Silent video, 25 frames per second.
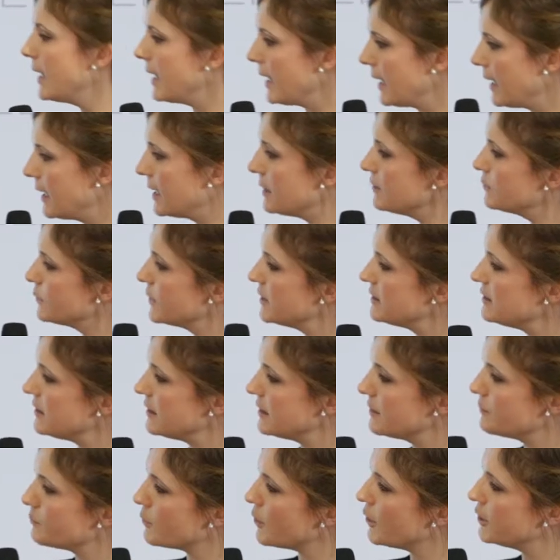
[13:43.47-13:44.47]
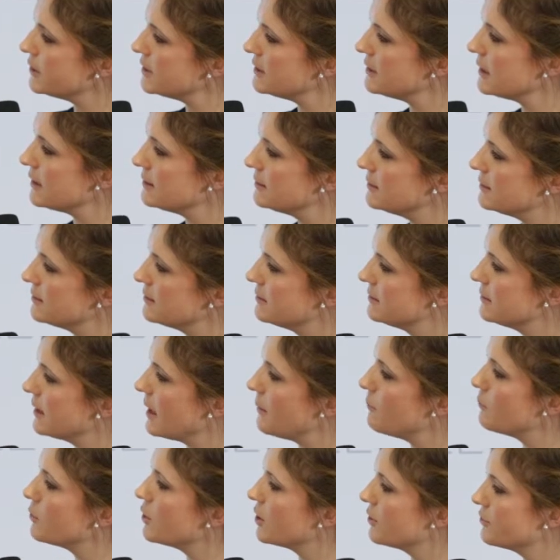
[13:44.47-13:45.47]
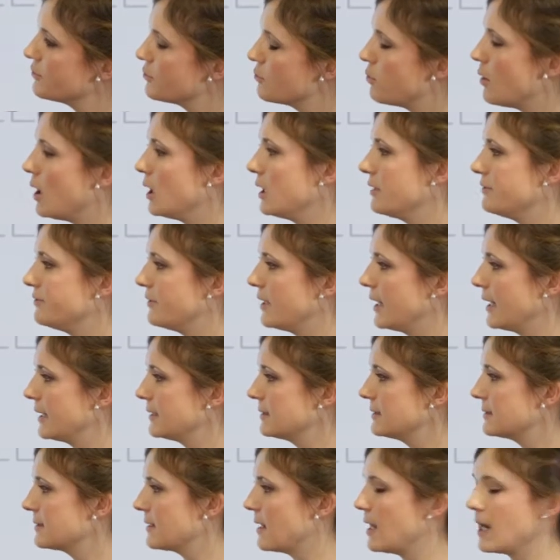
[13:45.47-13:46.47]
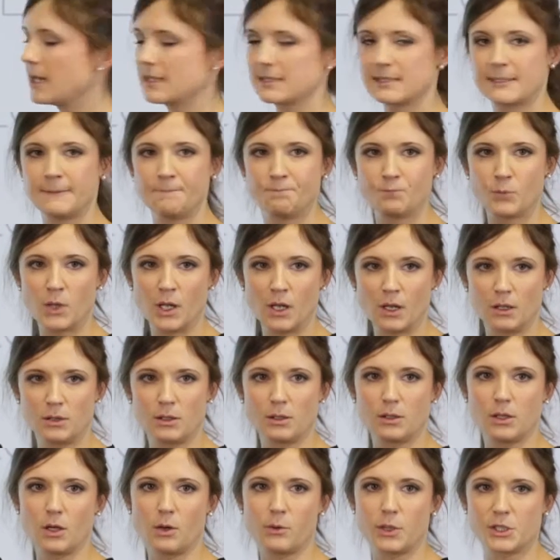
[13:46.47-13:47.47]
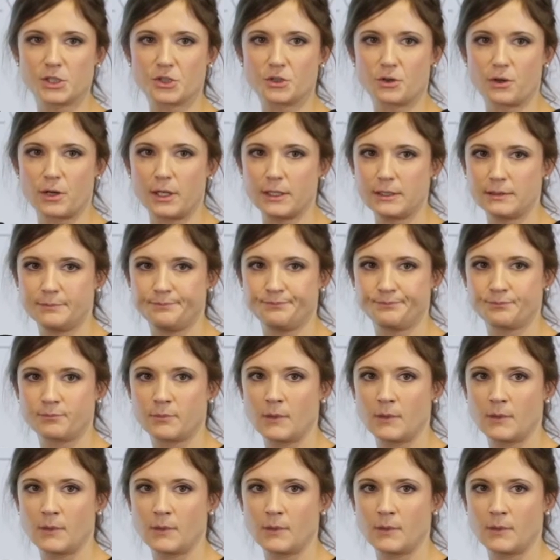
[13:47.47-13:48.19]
And we see the pertinent number of qualifying stocks on the lower chart.